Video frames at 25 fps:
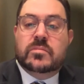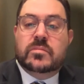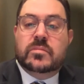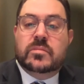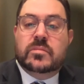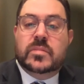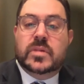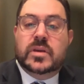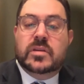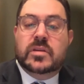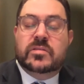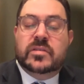
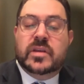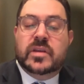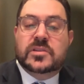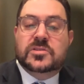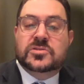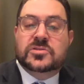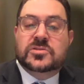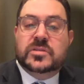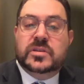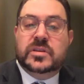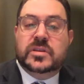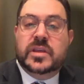
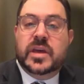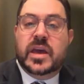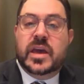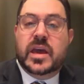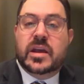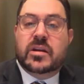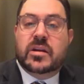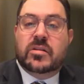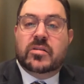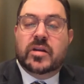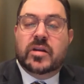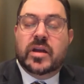essentially the
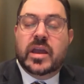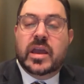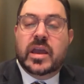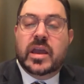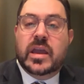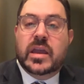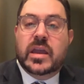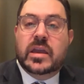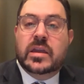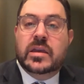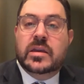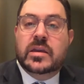
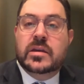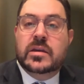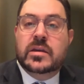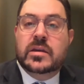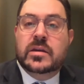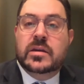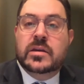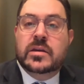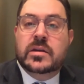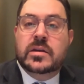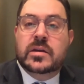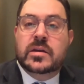NRA
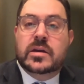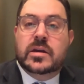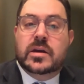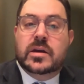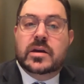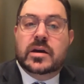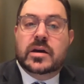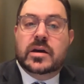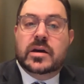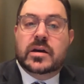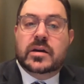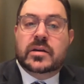
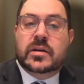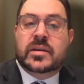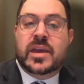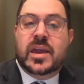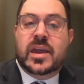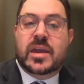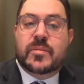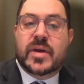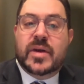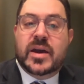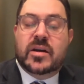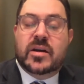
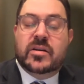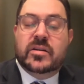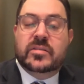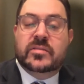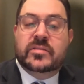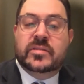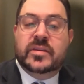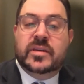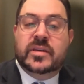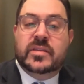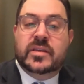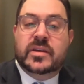came out and
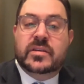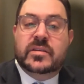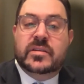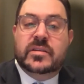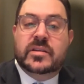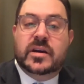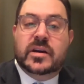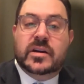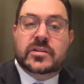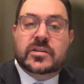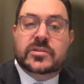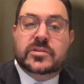said that
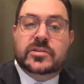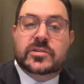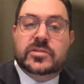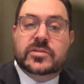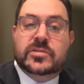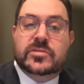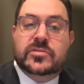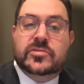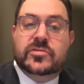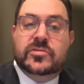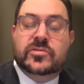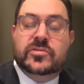
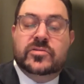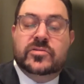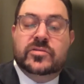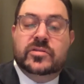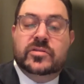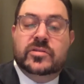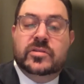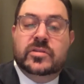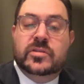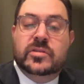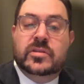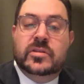doctors
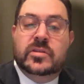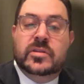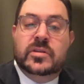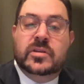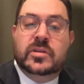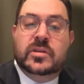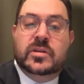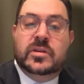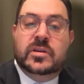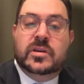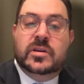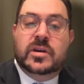
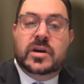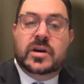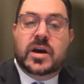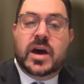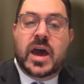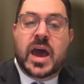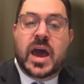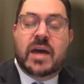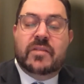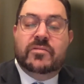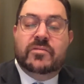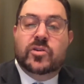
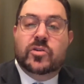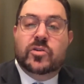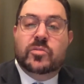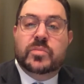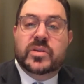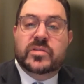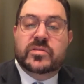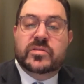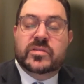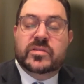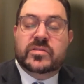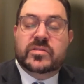have no
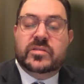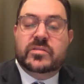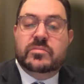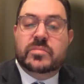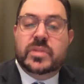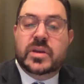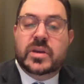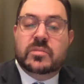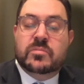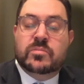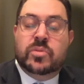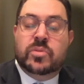business in
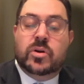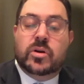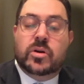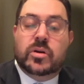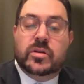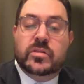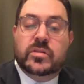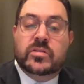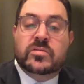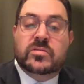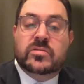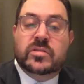being part
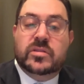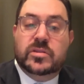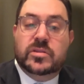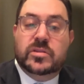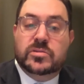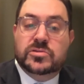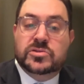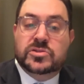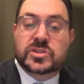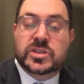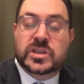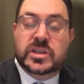of the
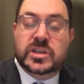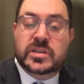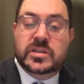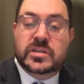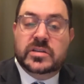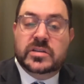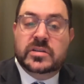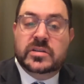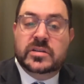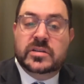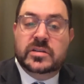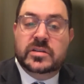
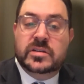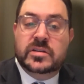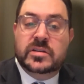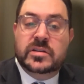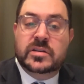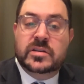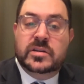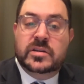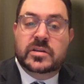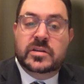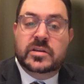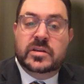solution
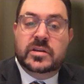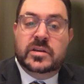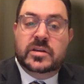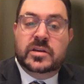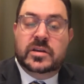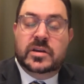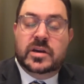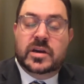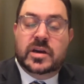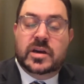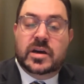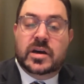
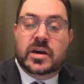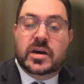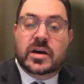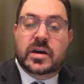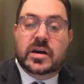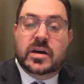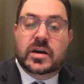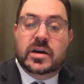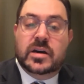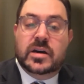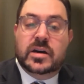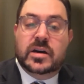
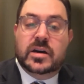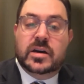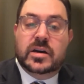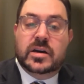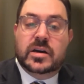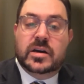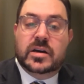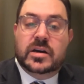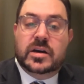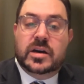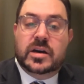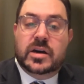
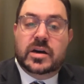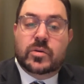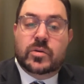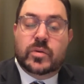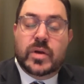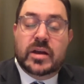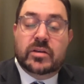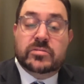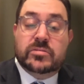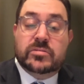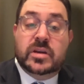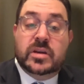
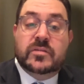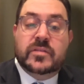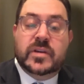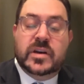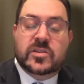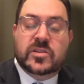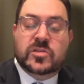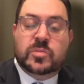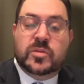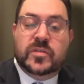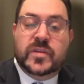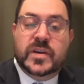around gun
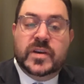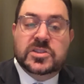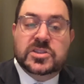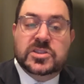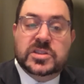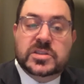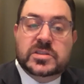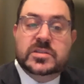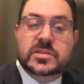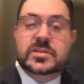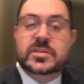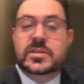violence
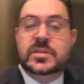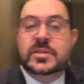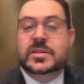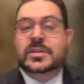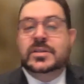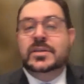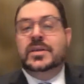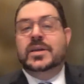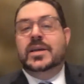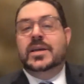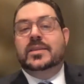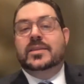prevention.
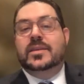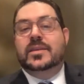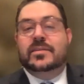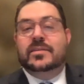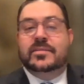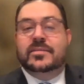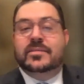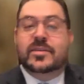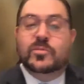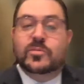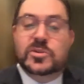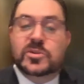And they
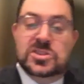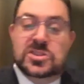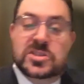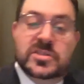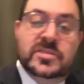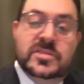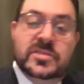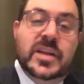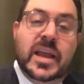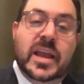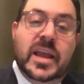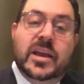said we should
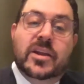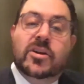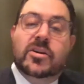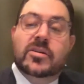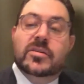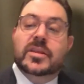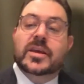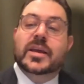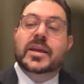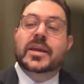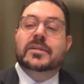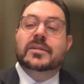stay in our
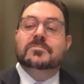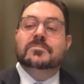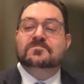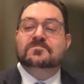lane.